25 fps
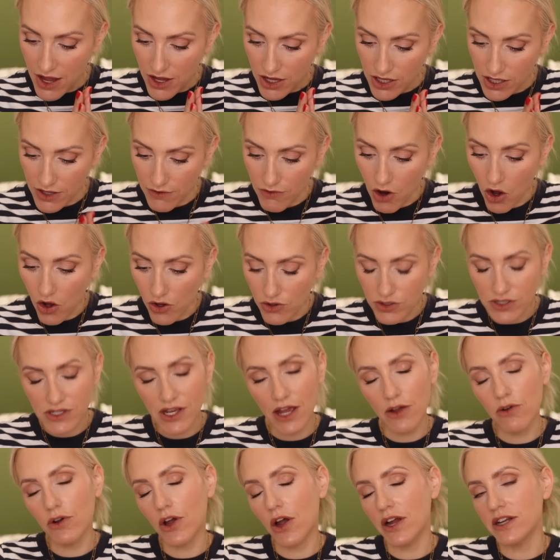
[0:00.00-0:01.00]
You're
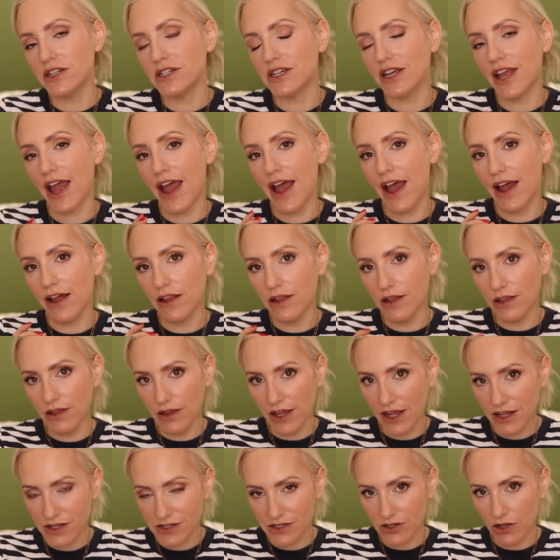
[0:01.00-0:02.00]
also going to get a
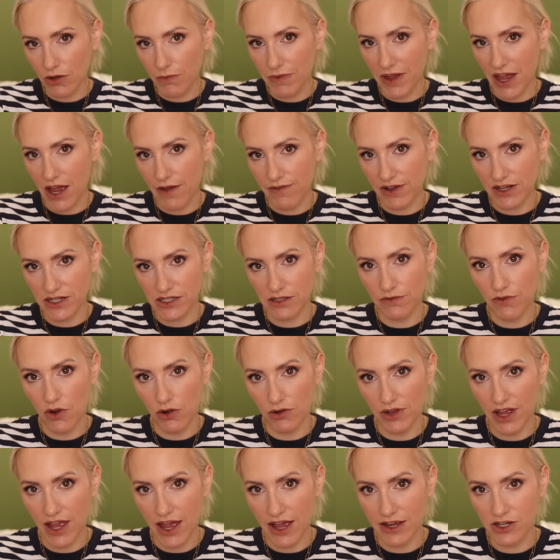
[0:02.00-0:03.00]
little bit of
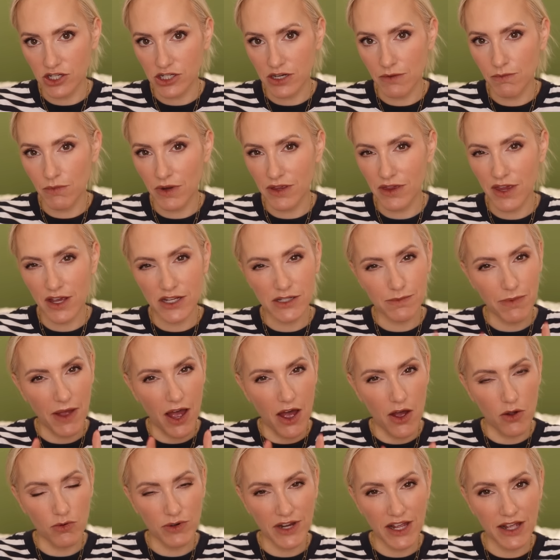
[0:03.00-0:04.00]
exfoliation with this, but
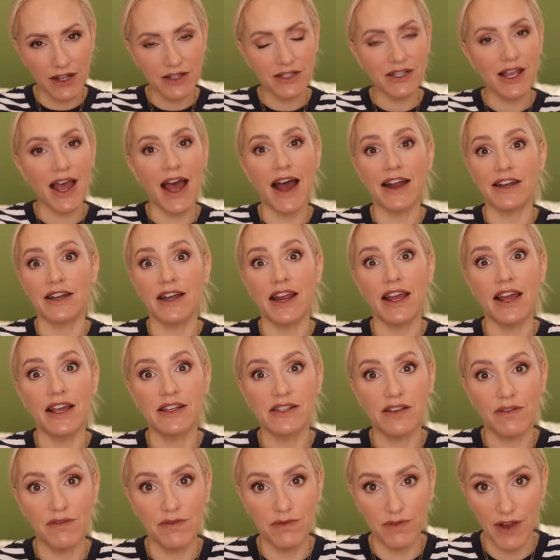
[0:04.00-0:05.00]
only a tad, and it
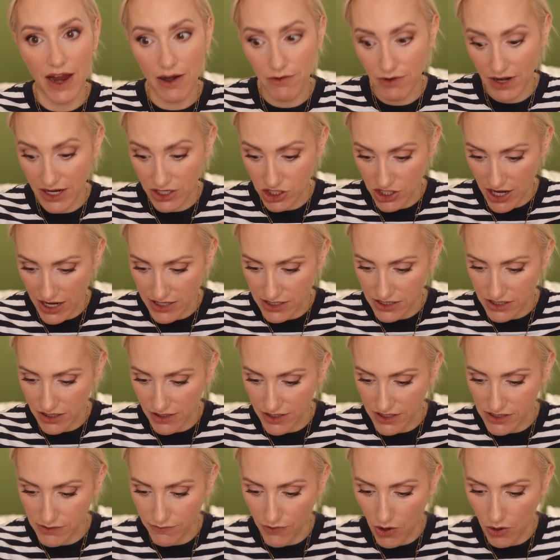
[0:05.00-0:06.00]
is a very gentle
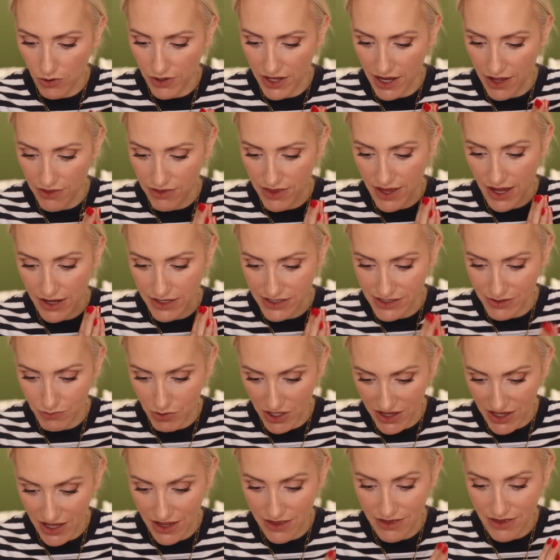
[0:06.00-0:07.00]
exfoliation. Exfoliant that is
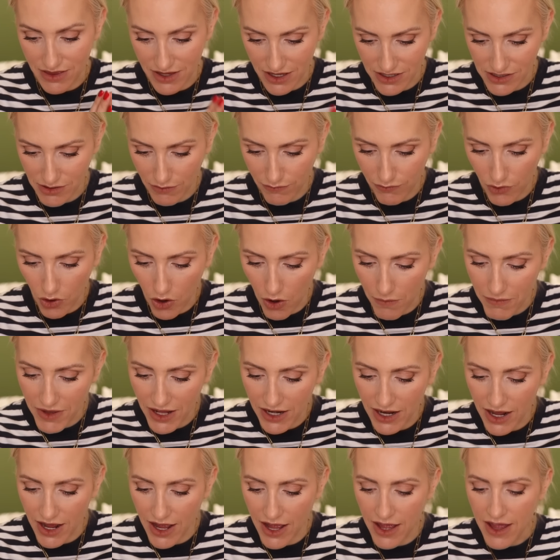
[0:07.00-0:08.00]
within this
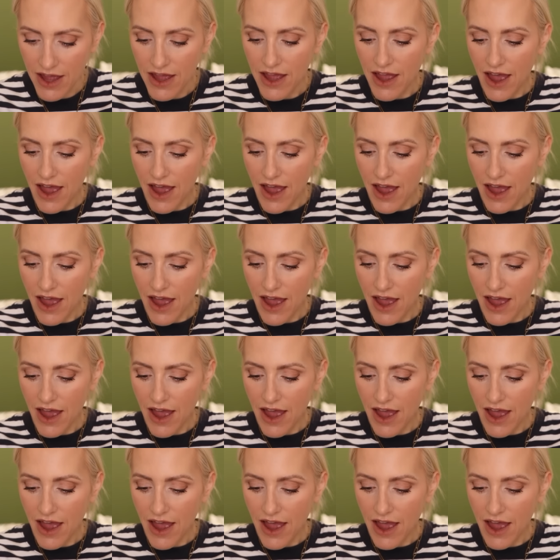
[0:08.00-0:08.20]
formula.